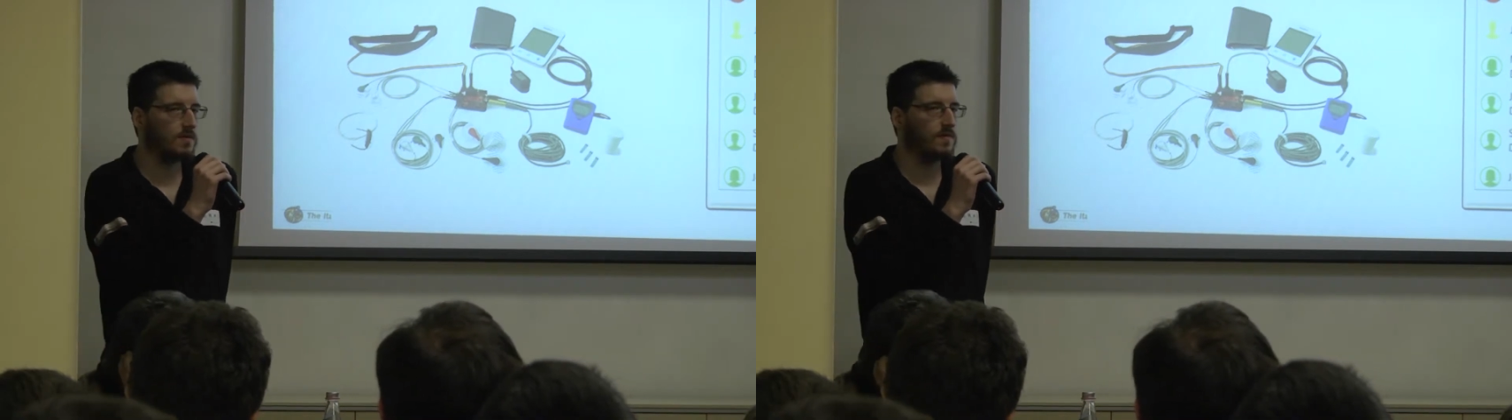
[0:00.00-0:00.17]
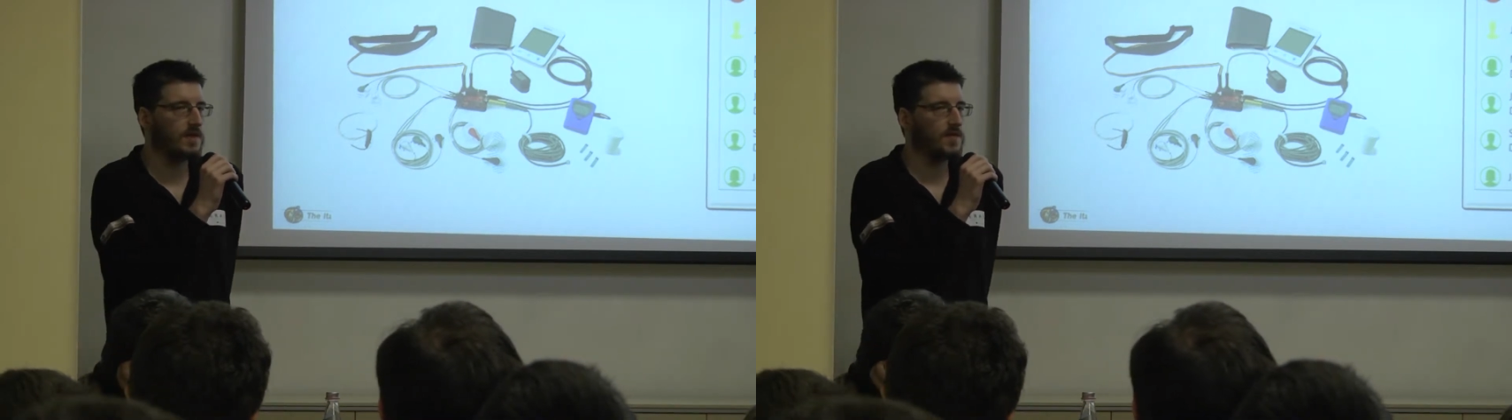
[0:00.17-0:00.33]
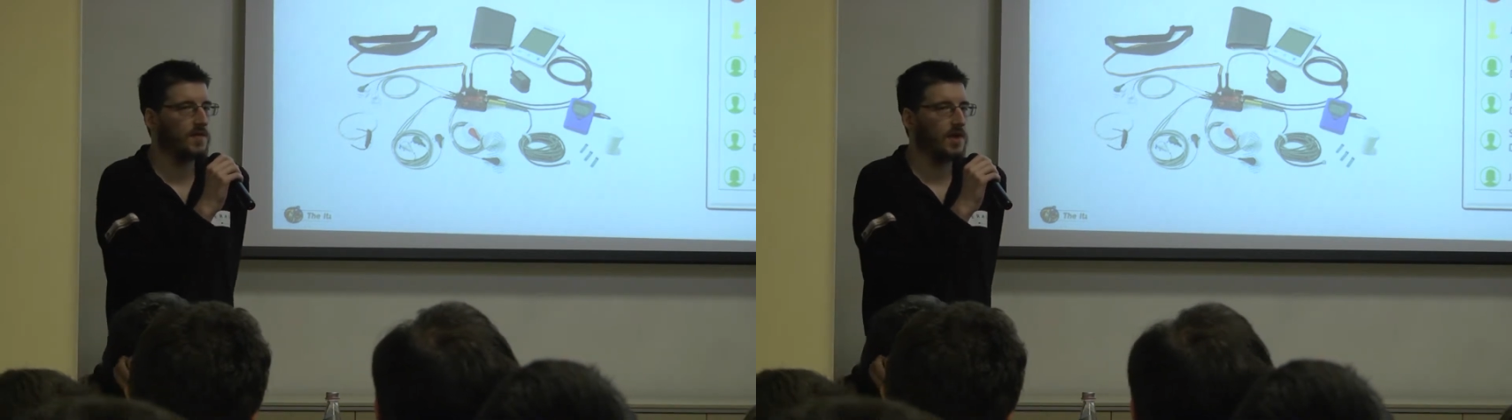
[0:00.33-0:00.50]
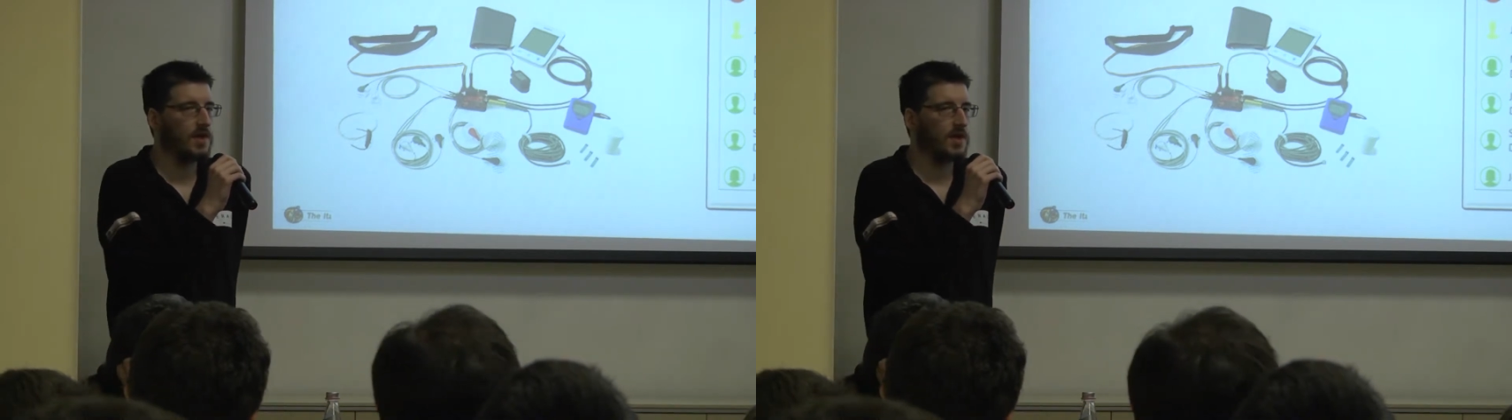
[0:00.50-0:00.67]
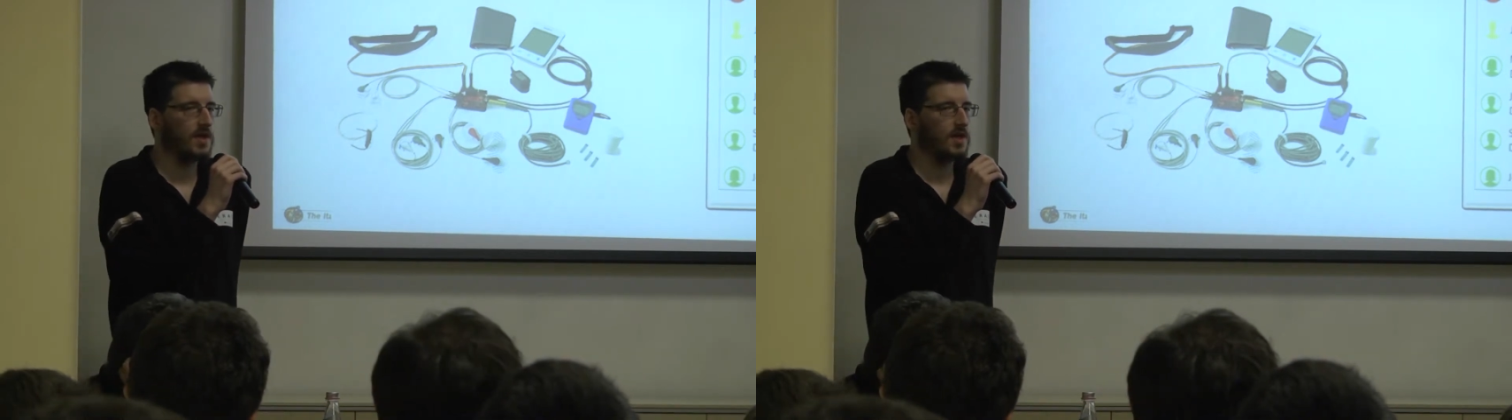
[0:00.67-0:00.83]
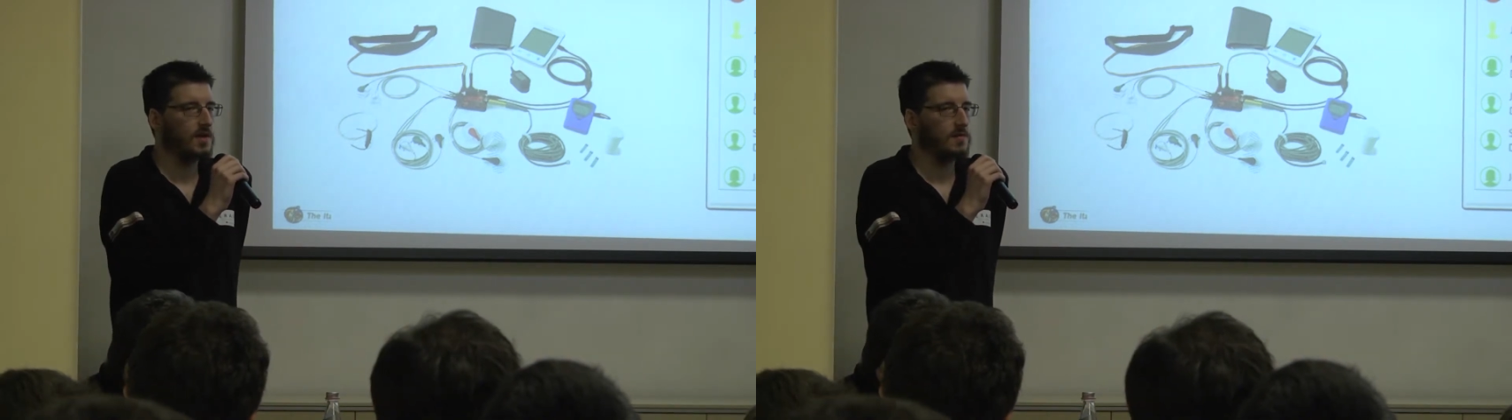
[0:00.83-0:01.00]
do this thing
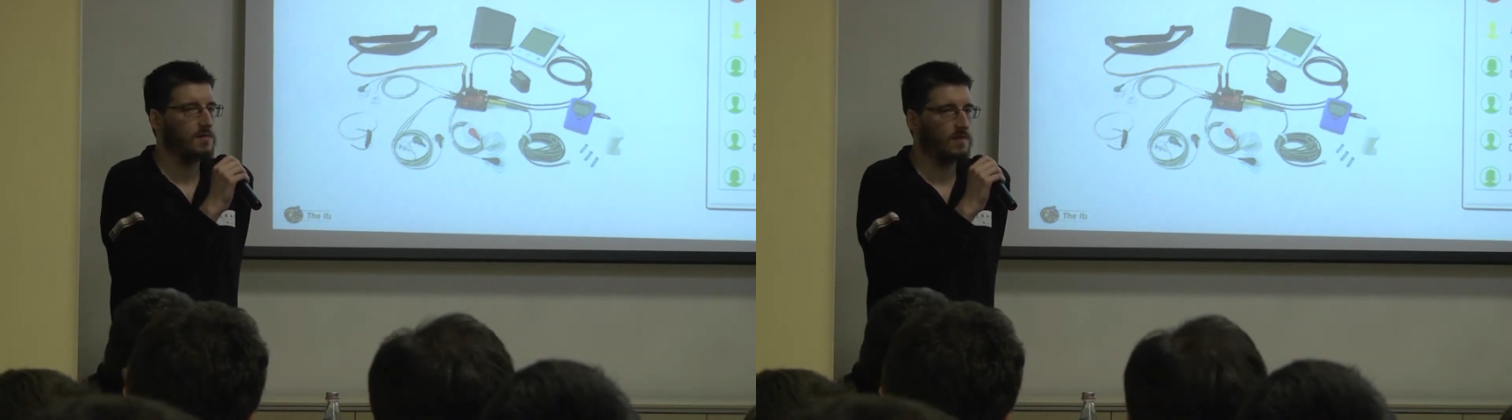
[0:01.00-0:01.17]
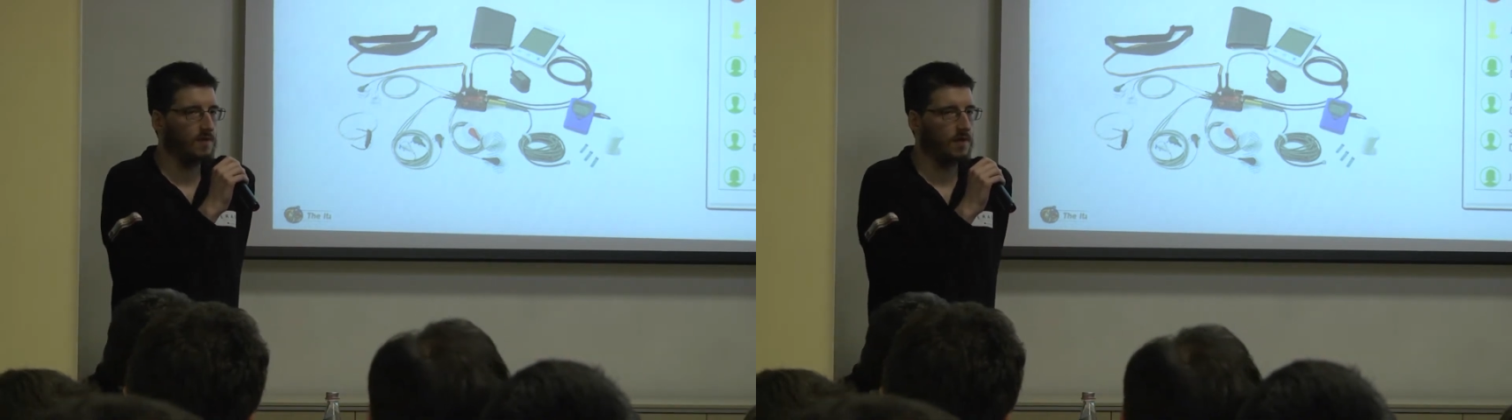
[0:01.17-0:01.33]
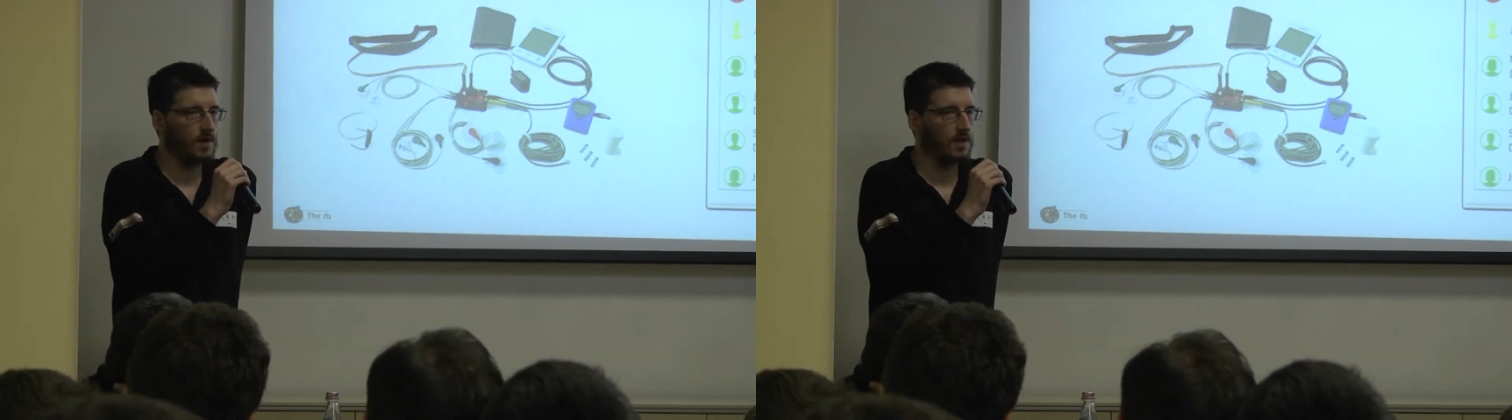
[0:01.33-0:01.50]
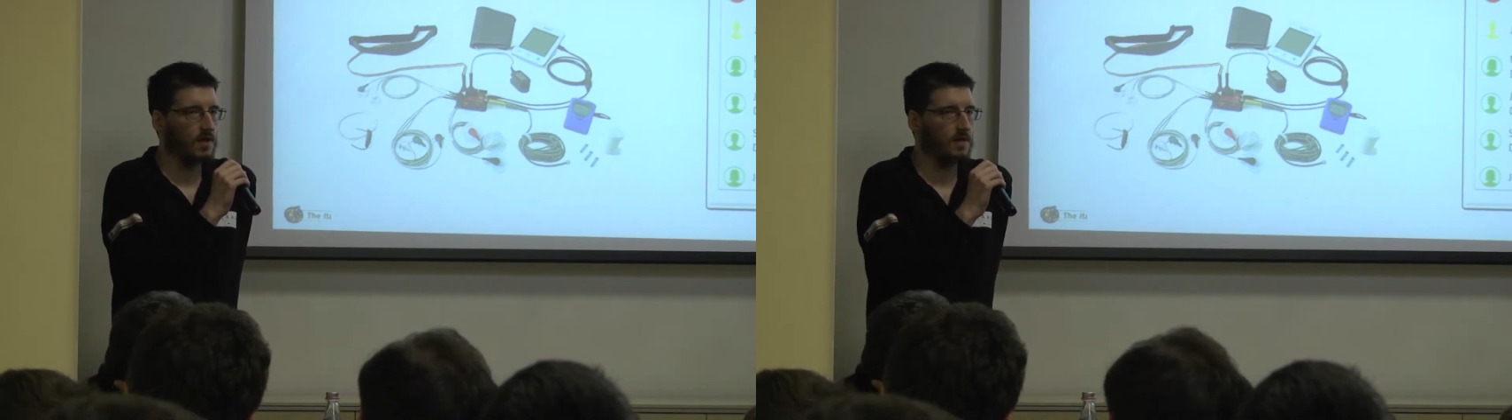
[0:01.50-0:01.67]
before,